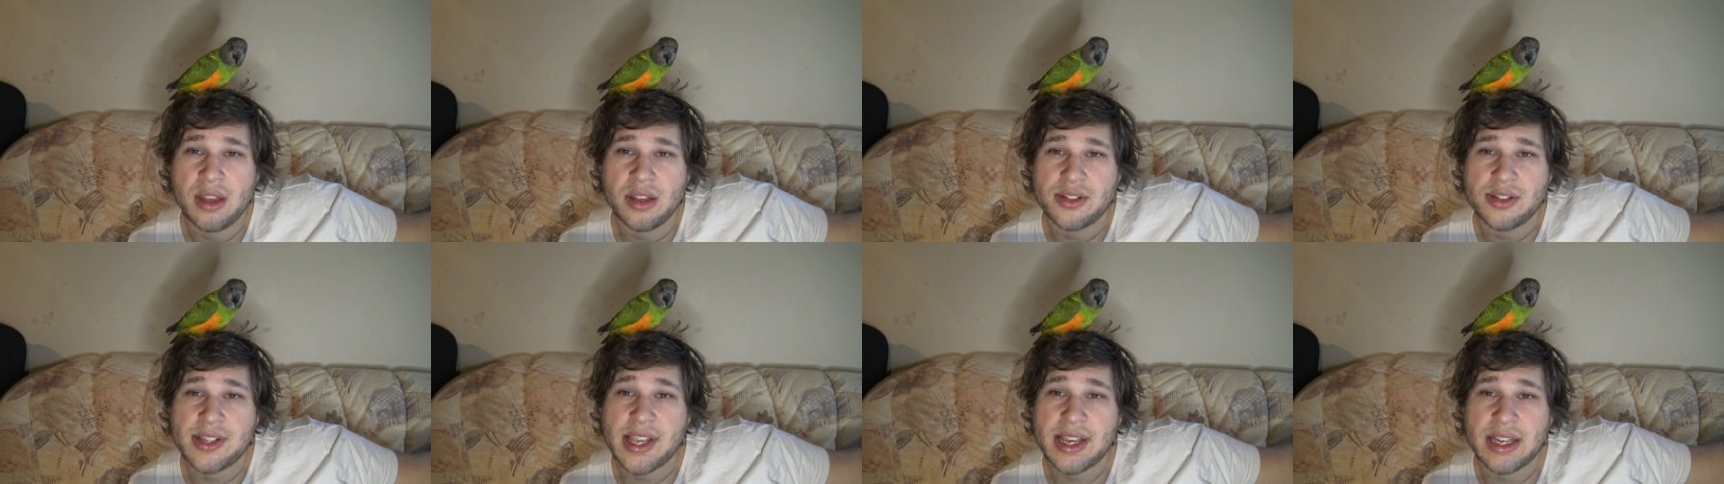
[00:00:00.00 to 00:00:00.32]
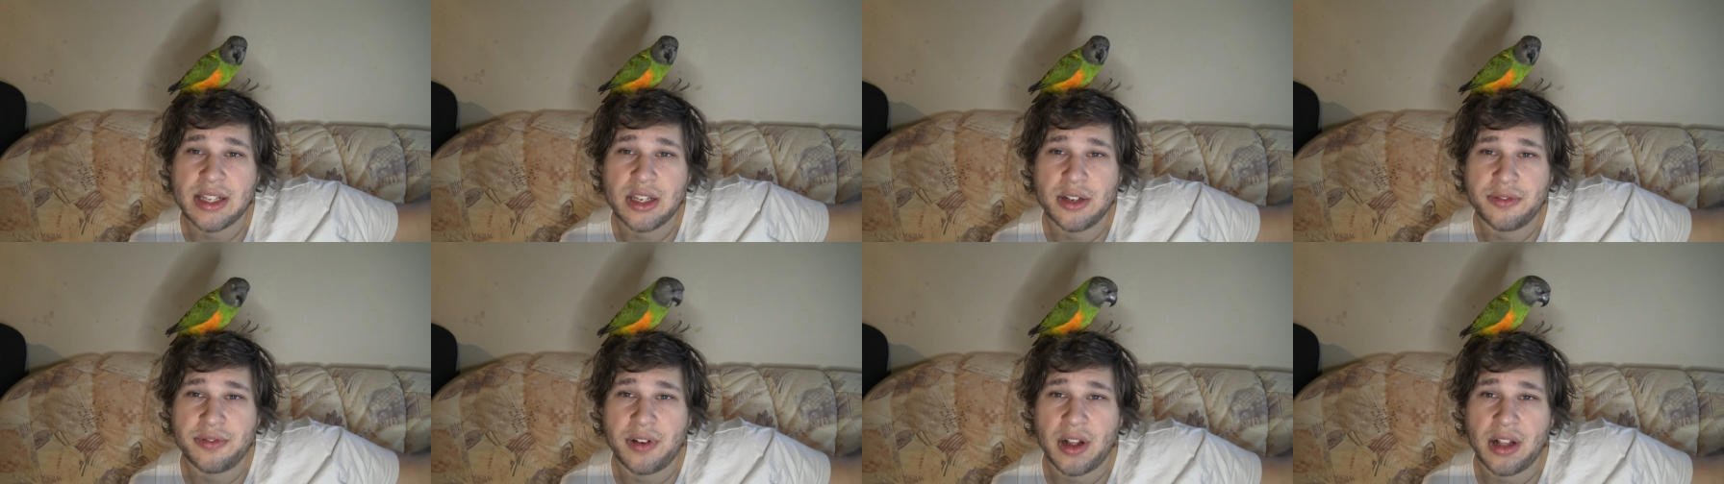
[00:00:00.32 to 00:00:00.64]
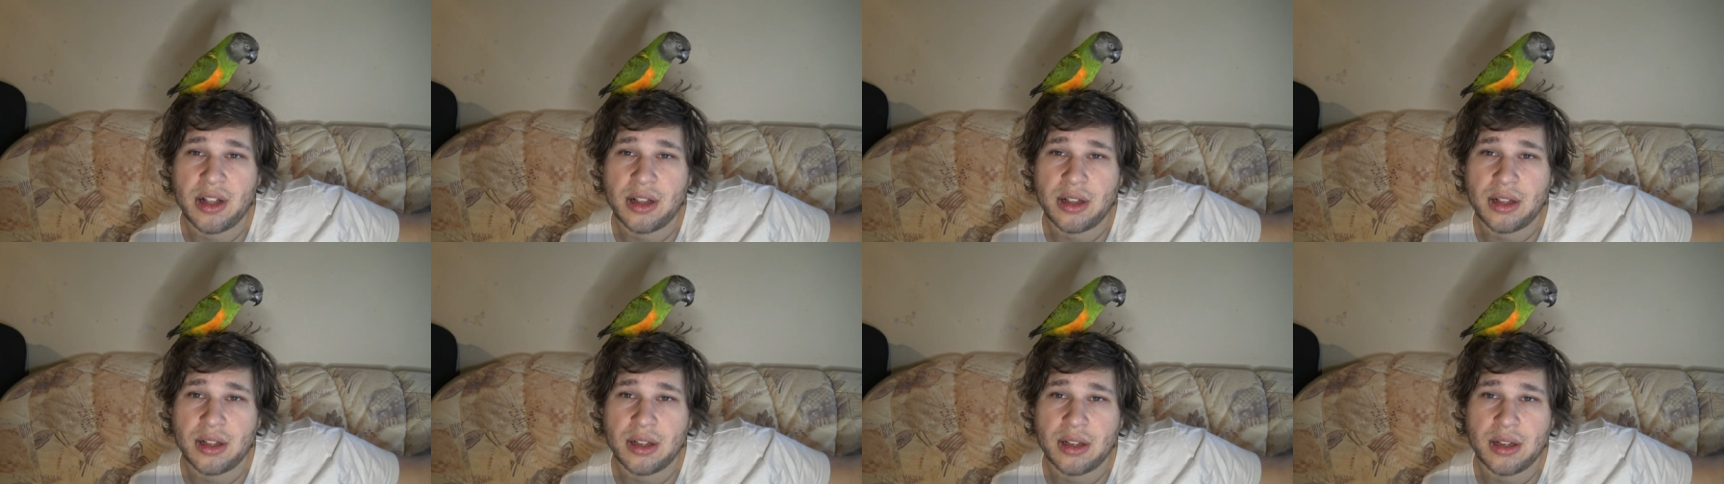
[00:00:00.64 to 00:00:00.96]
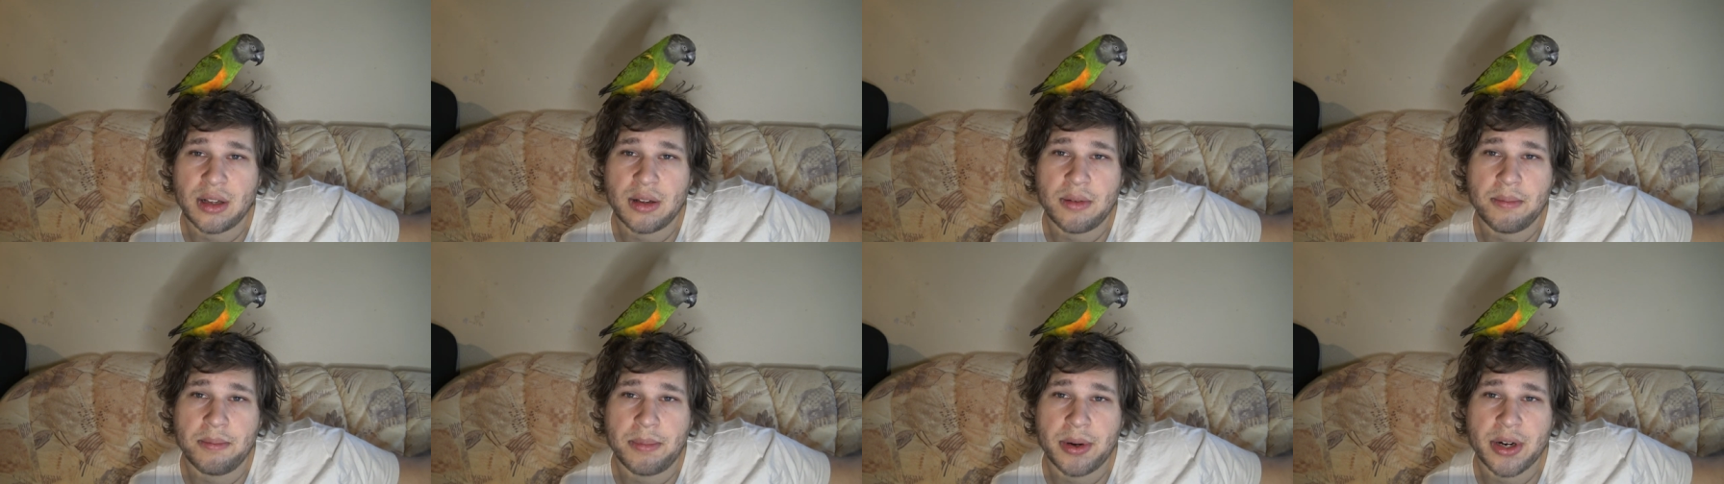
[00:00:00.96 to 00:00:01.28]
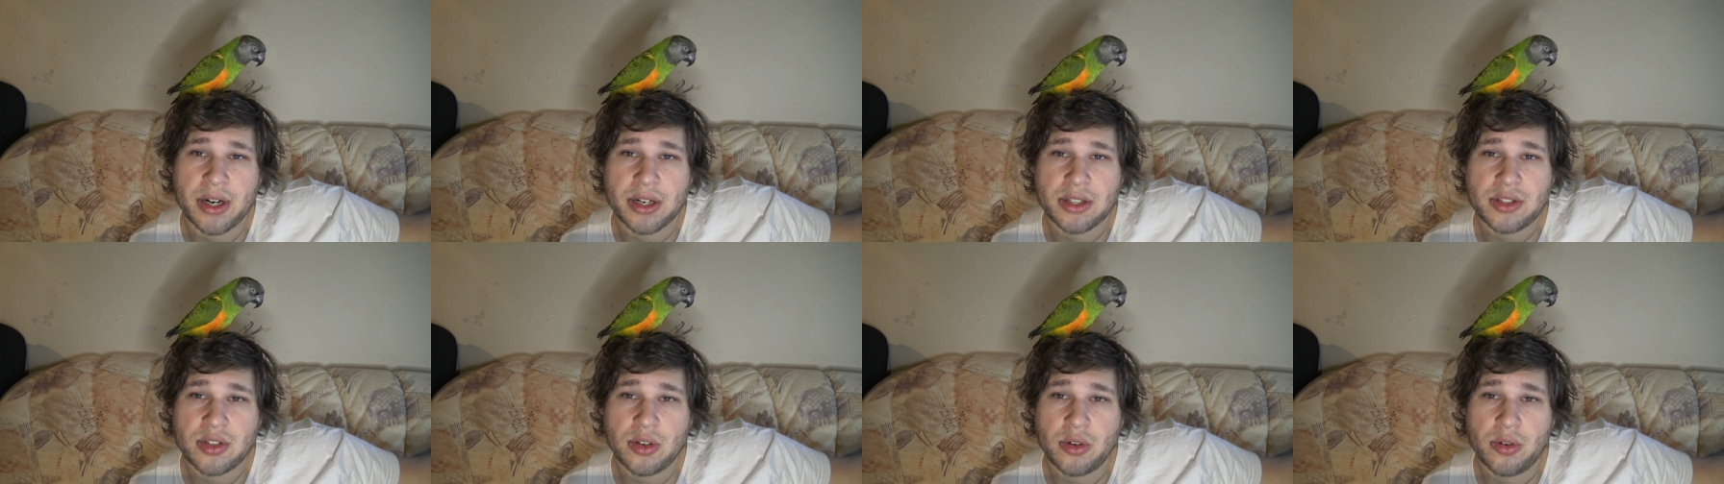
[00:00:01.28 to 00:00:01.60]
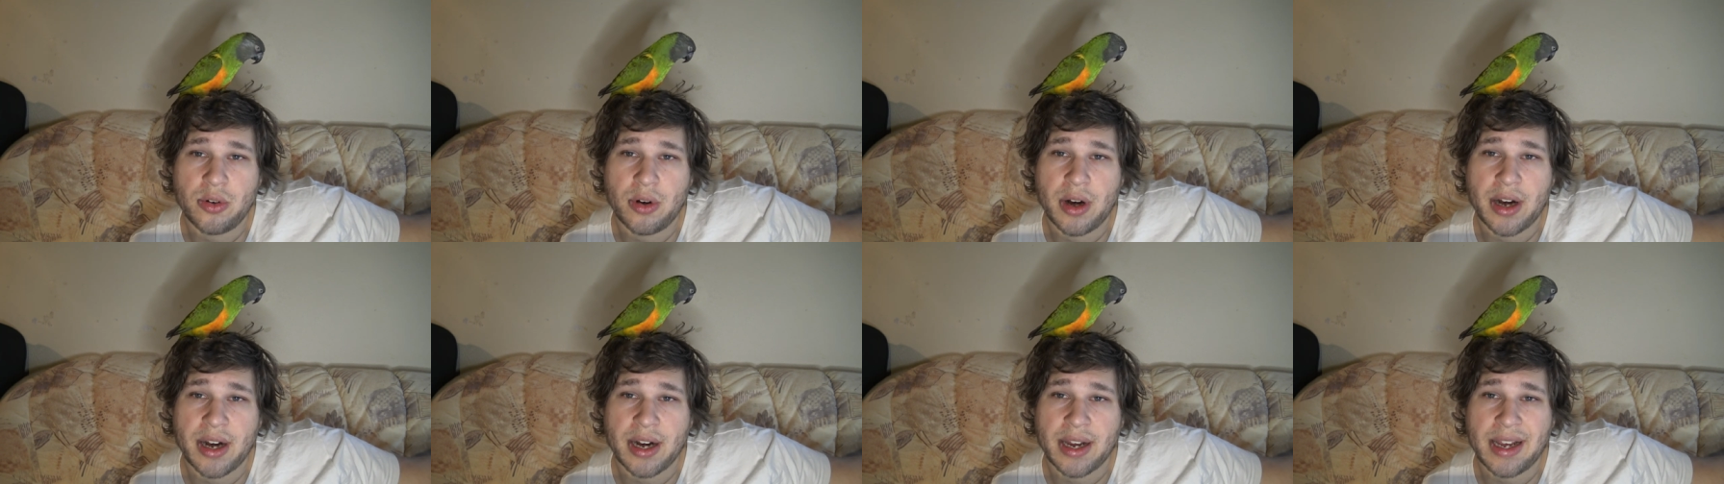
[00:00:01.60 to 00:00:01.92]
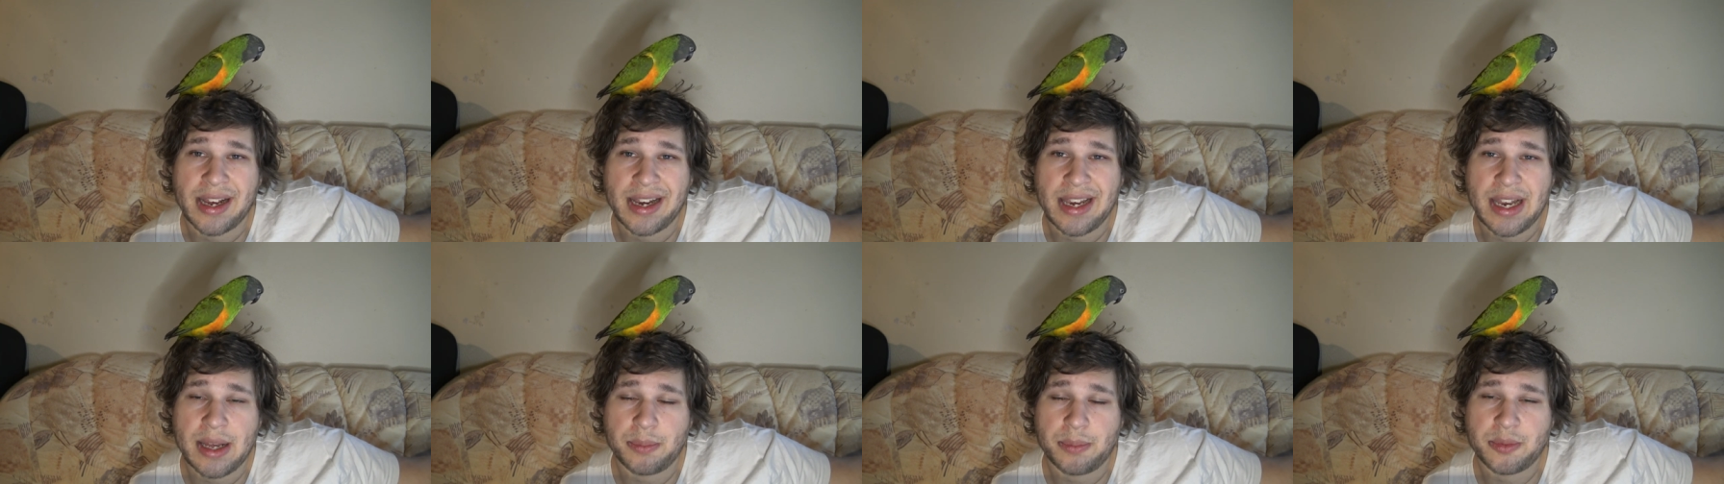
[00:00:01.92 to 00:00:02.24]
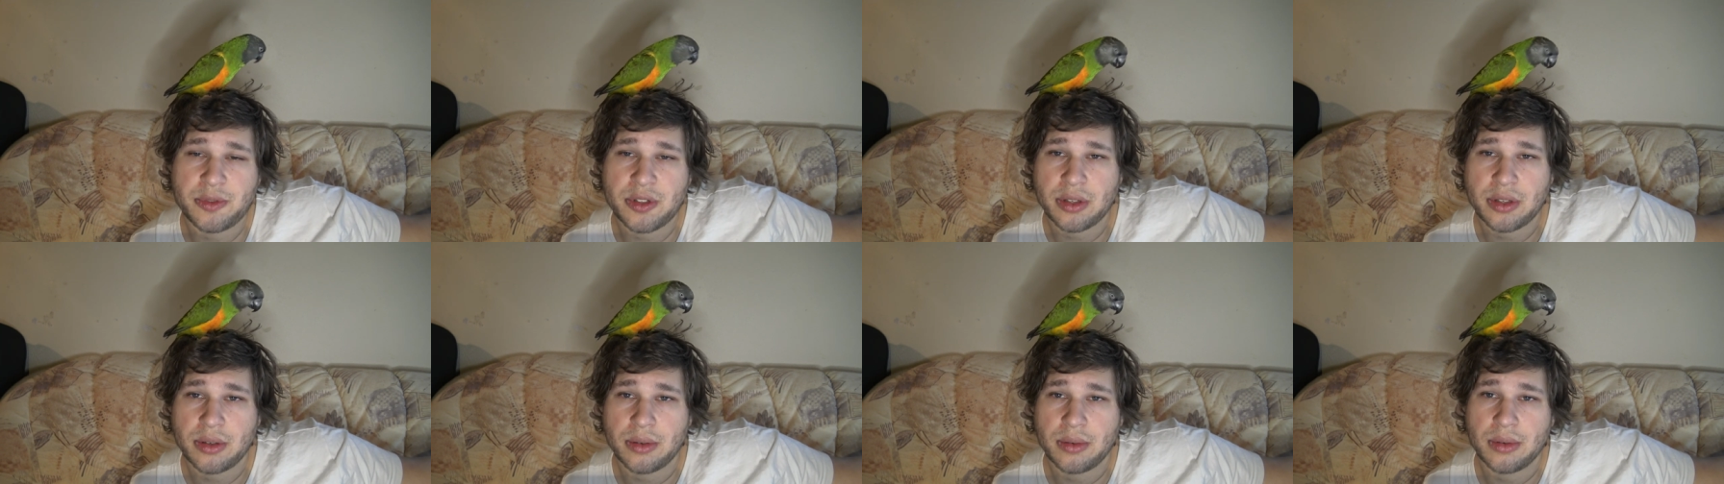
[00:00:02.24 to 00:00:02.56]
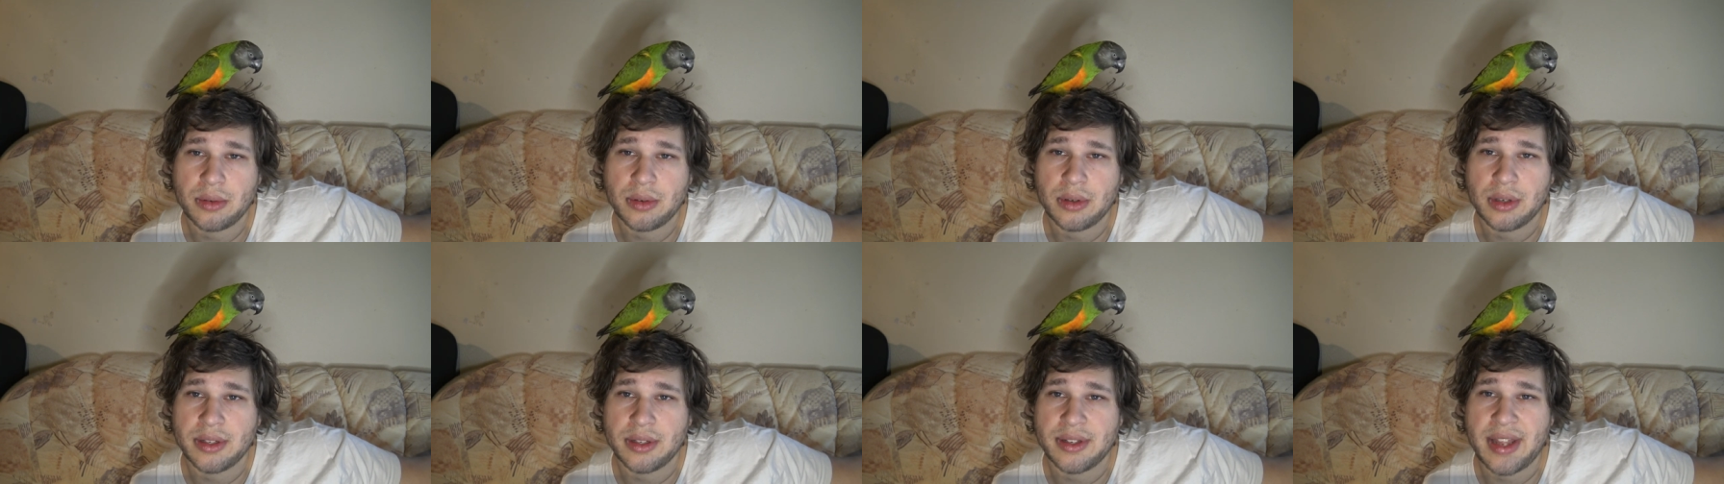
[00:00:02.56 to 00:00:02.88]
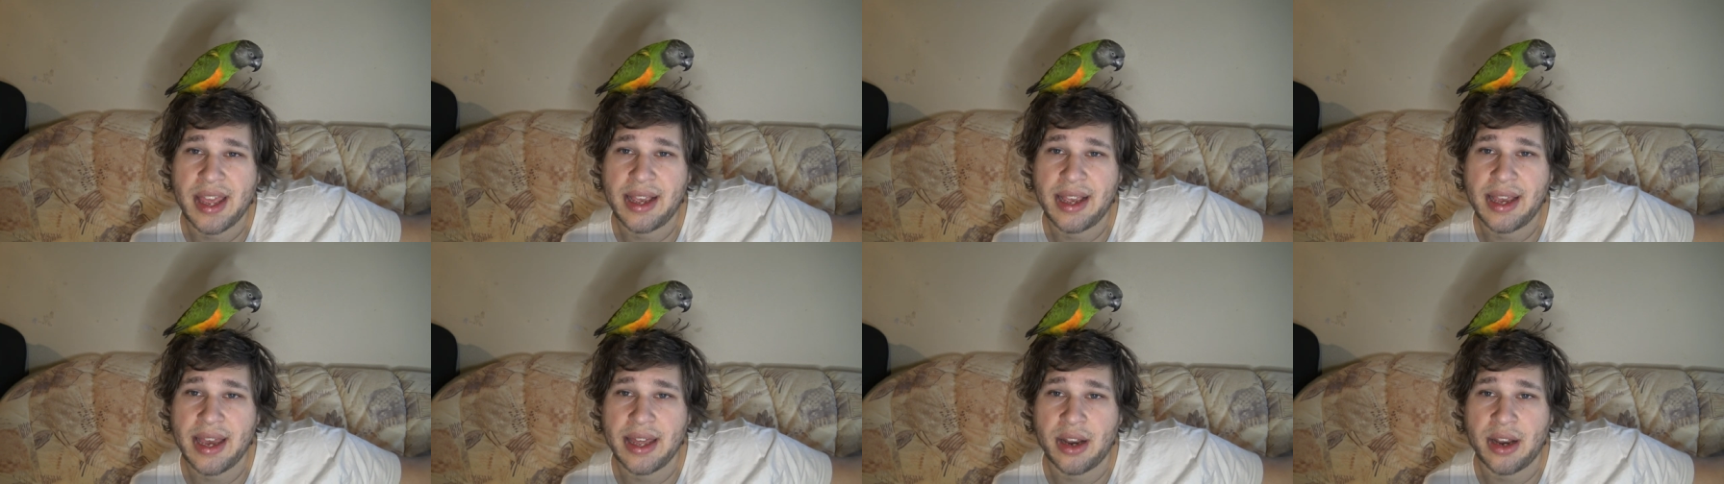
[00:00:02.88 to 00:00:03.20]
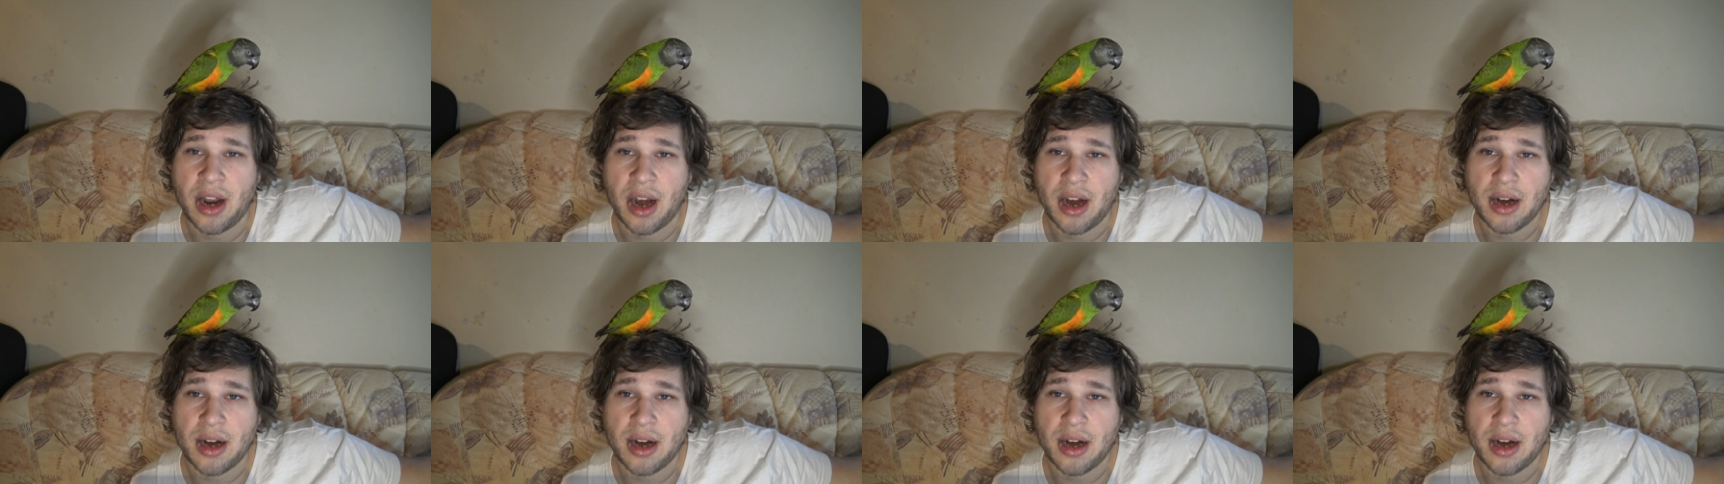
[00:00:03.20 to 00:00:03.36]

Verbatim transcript: Second of all, birds who are clipped, they can